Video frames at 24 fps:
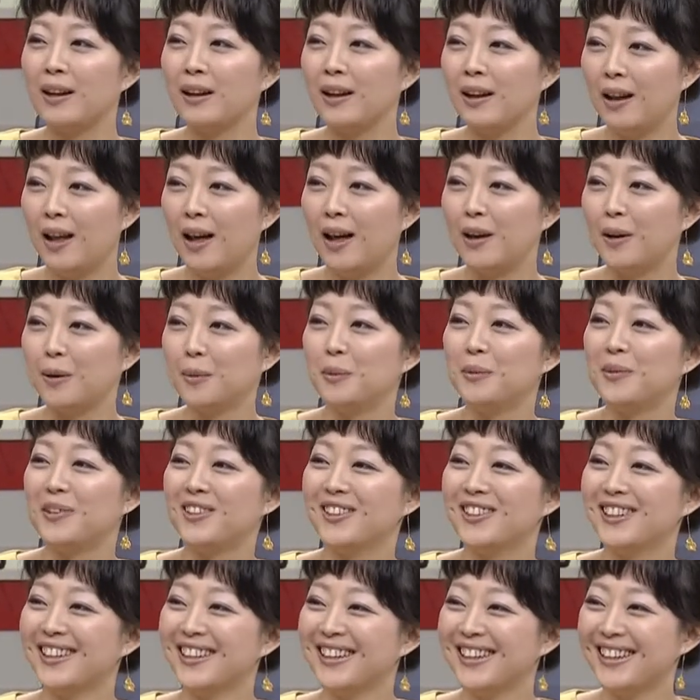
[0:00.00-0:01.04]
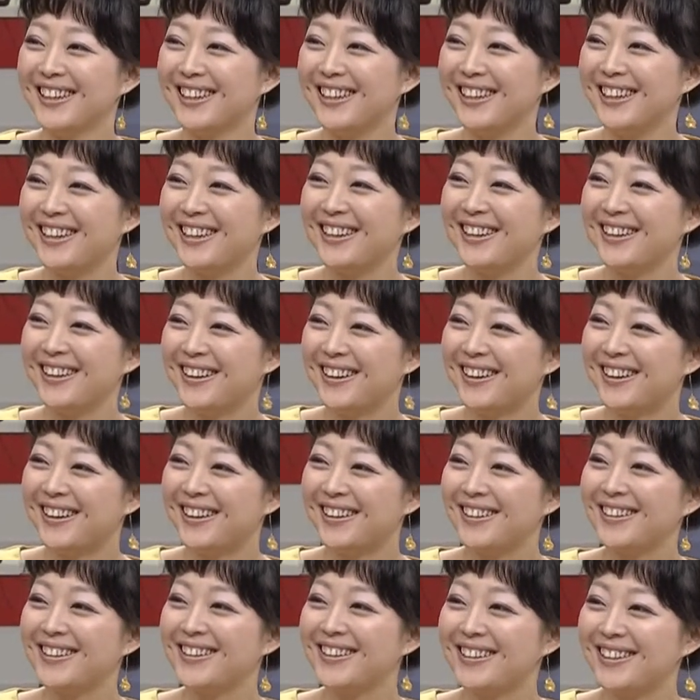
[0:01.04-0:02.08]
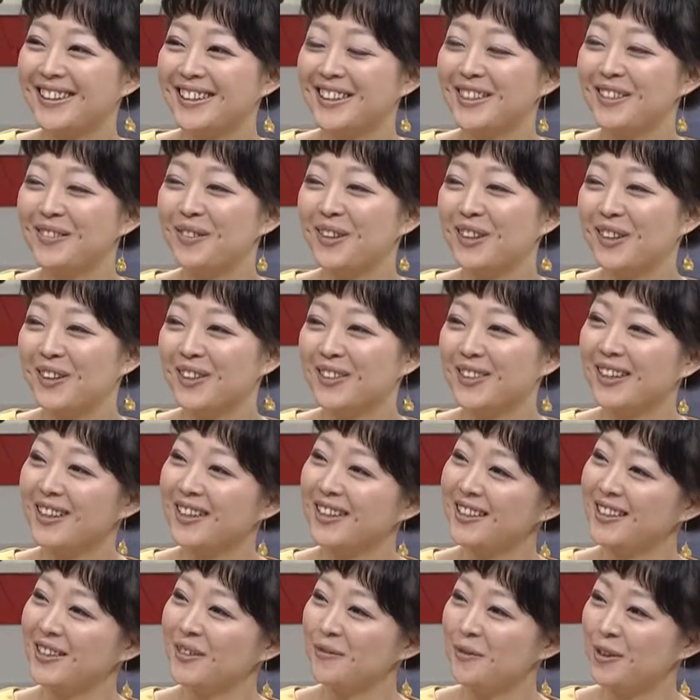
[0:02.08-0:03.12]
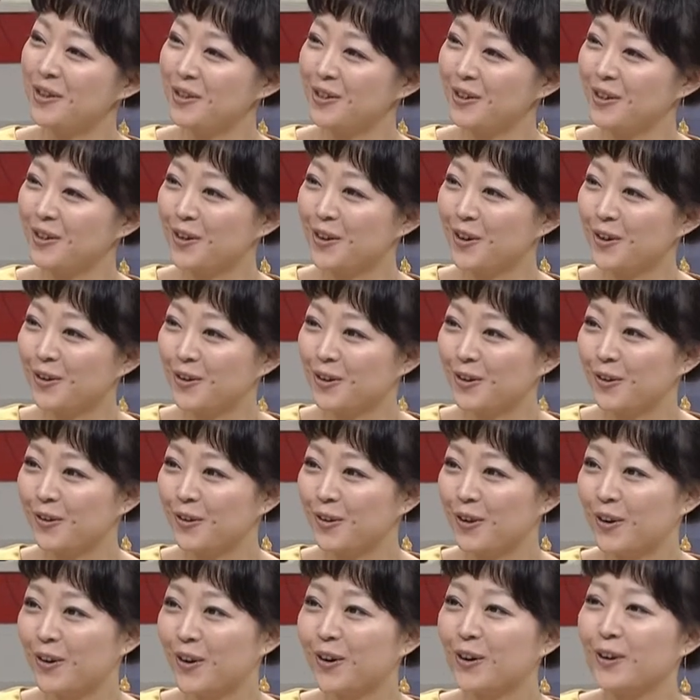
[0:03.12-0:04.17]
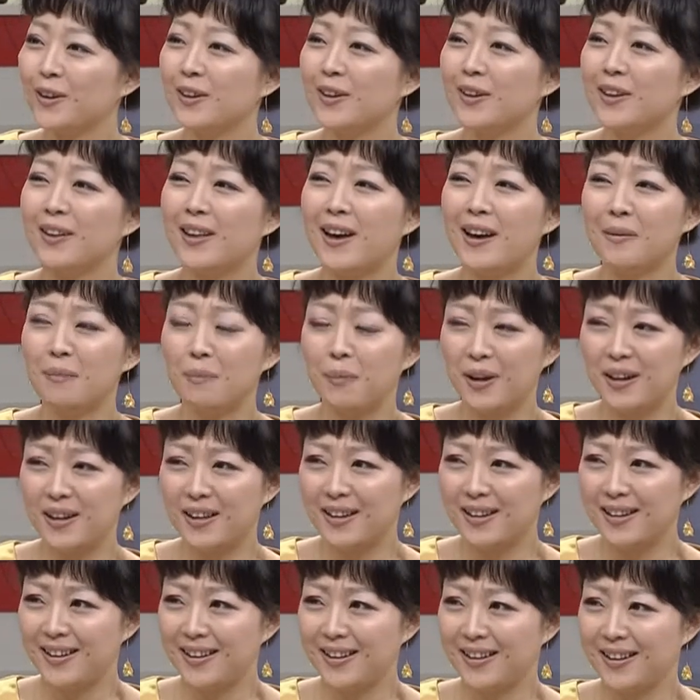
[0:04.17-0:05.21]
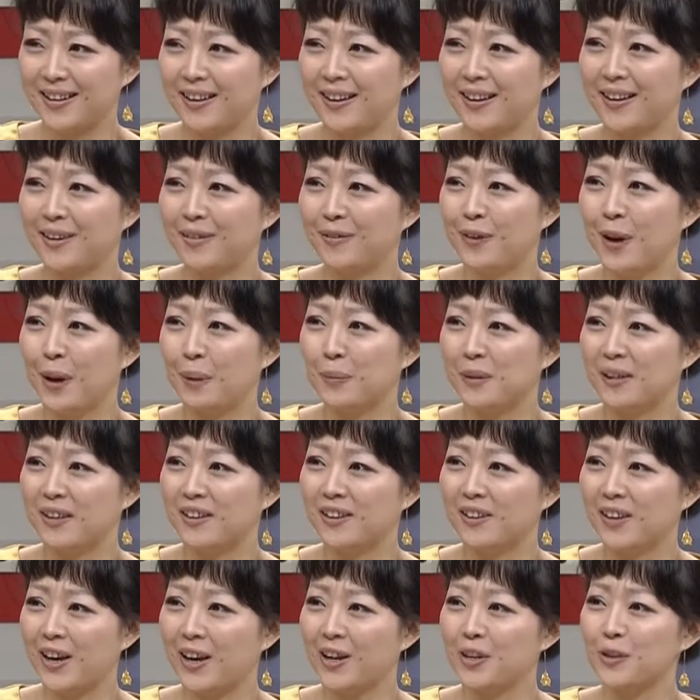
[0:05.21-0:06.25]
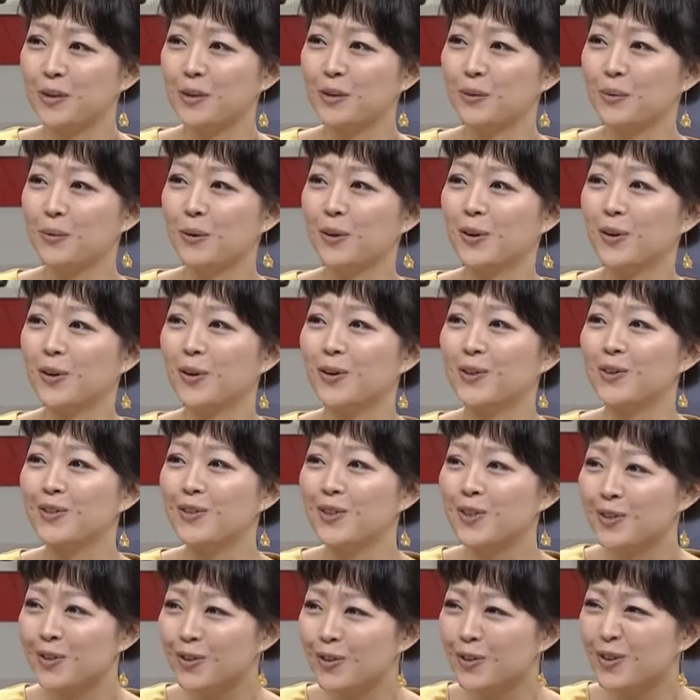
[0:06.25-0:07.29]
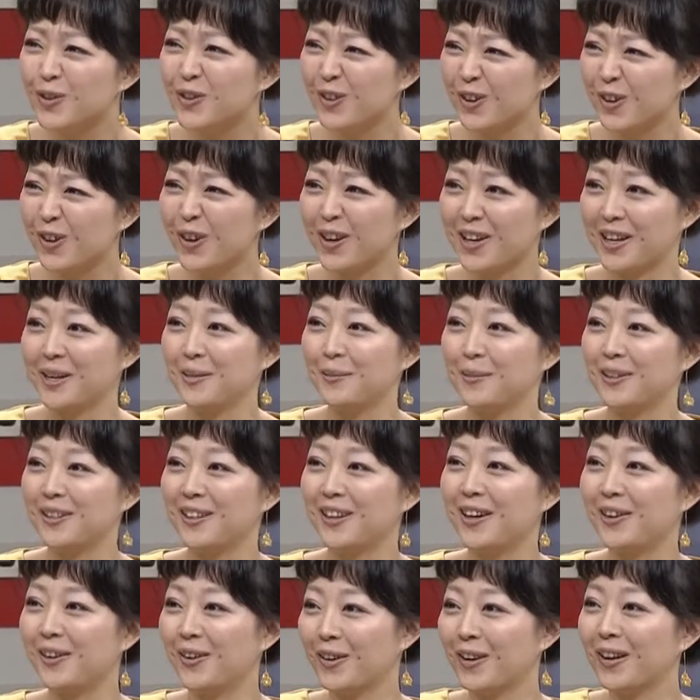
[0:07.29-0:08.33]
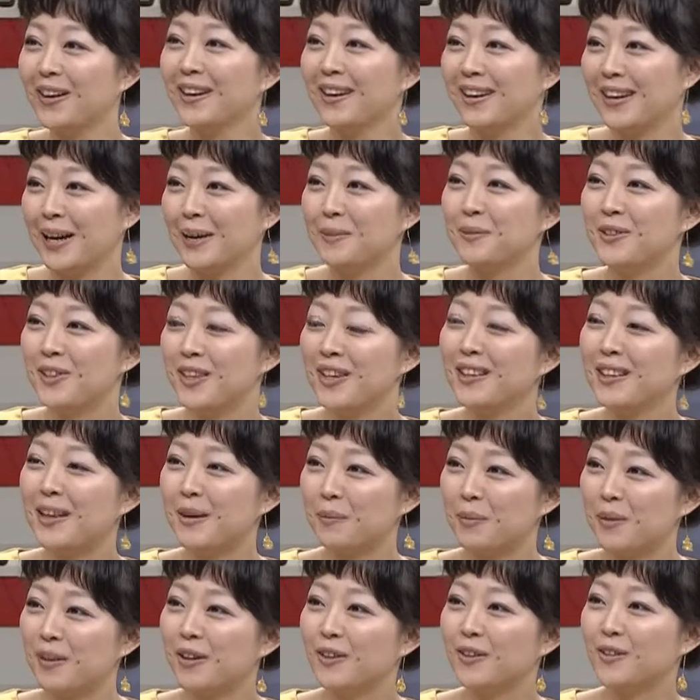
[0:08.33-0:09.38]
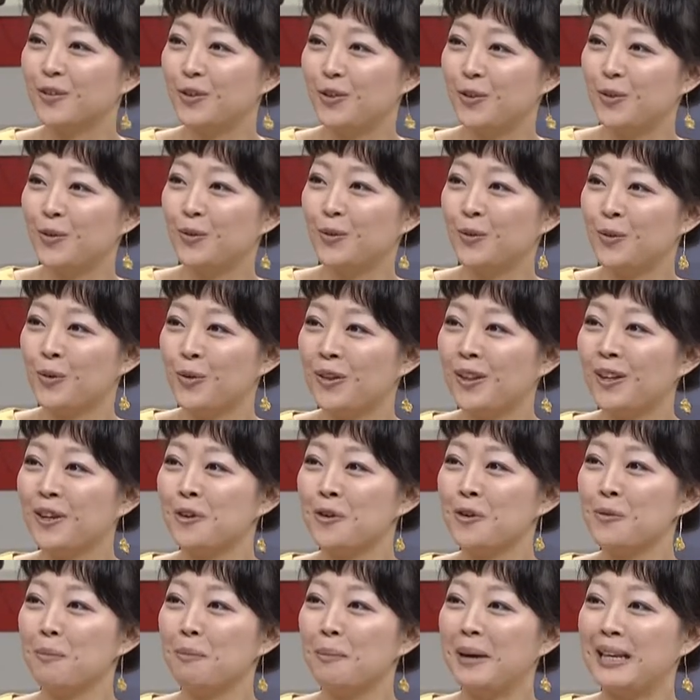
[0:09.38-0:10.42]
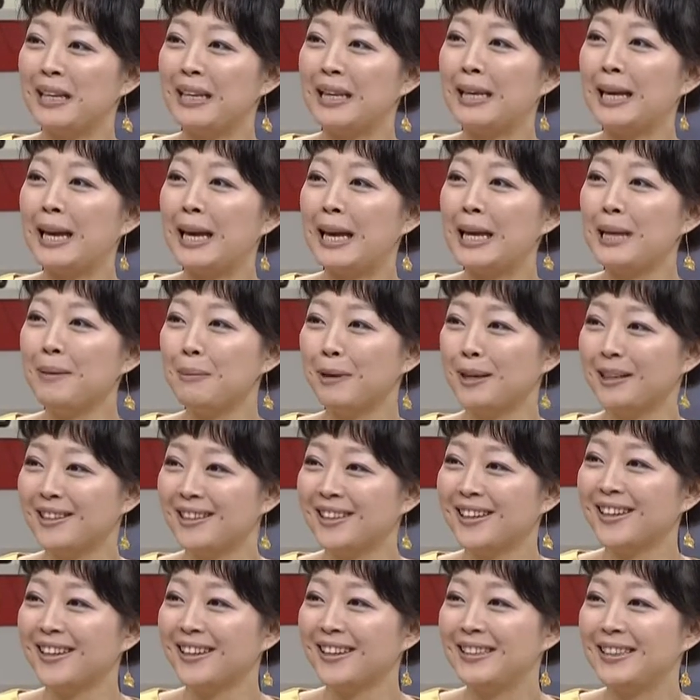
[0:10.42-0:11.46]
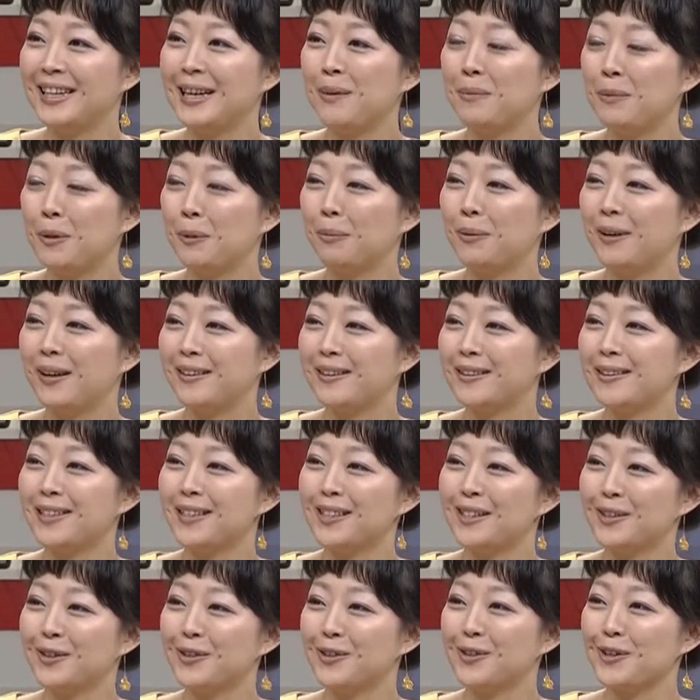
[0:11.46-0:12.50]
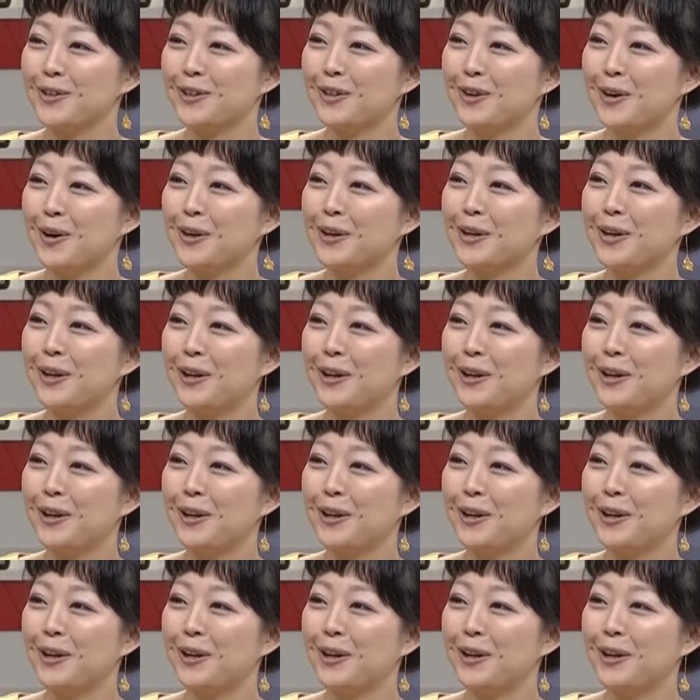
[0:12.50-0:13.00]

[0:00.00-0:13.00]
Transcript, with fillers: clubs in the United States because I guess in Western culture there aren't that many uh, family occasions where sisters-in-law come together. I'm saying that because you think you might name it, name the play the Sisters-in-Law